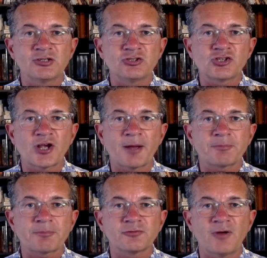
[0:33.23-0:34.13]
in
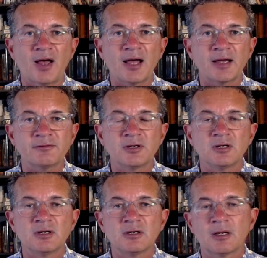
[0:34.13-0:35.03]
chapter 5
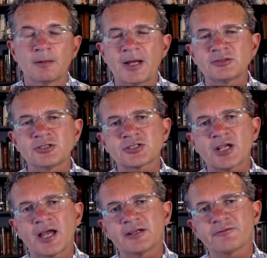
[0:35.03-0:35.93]
about this
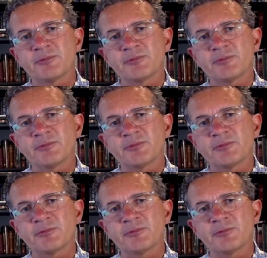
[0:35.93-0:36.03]
kind of